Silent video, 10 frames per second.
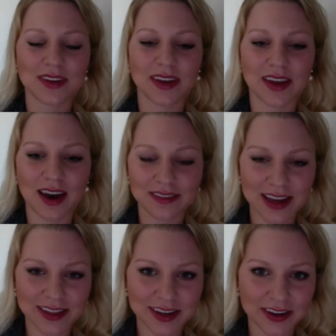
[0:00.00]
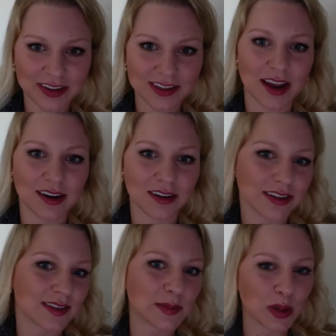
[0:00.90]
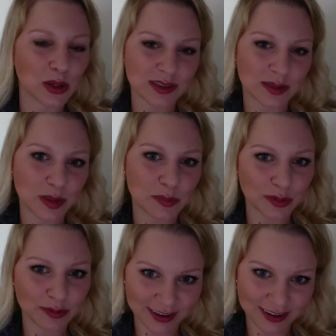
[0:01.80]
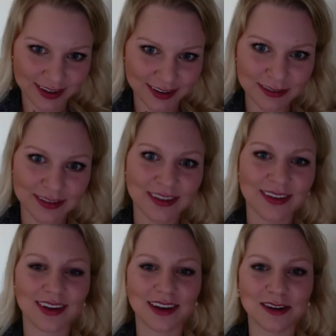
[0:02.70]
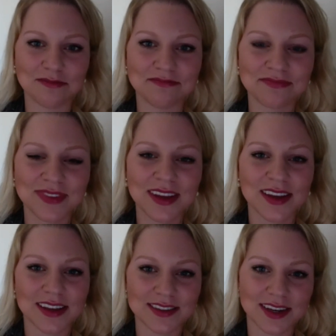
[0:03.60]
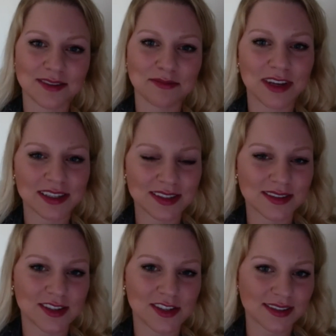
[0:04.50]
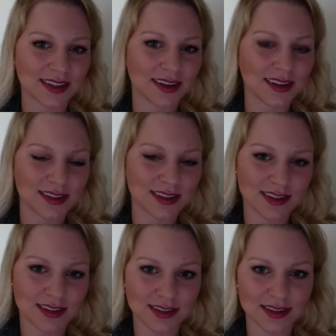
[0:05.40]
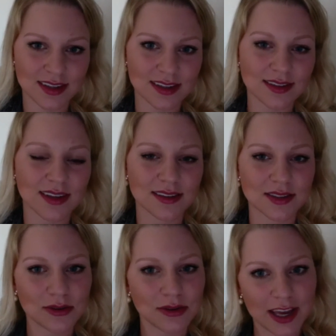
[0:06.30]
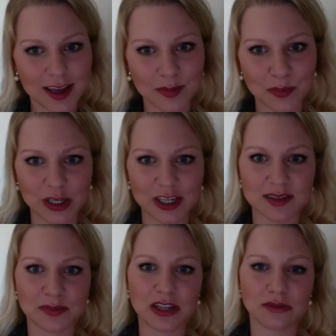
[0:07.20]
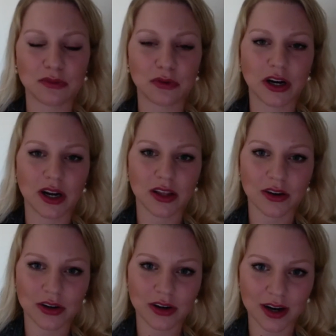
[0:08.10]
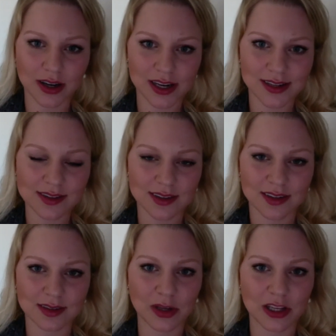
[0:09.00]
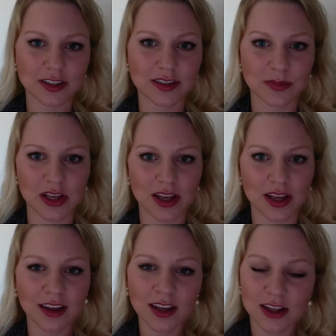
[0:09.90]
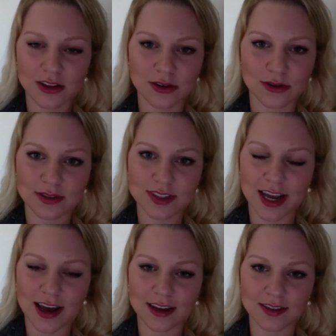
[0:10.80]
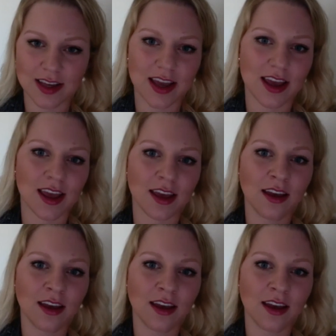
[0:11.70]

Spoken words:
caveat there, the title is supposed to be provocative. It's not meant to suggest that Huntington's disease is okay, but it's meant for a younger audience, and it's meant to be used as a